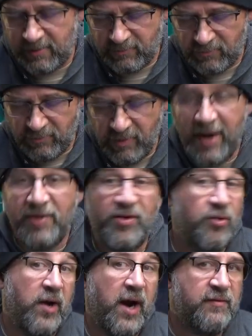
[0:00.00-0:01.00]
read
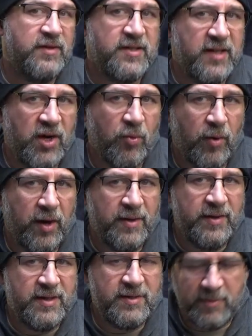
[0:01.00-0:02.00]
through every single one of
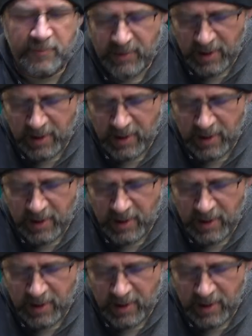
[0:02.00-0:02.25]
these.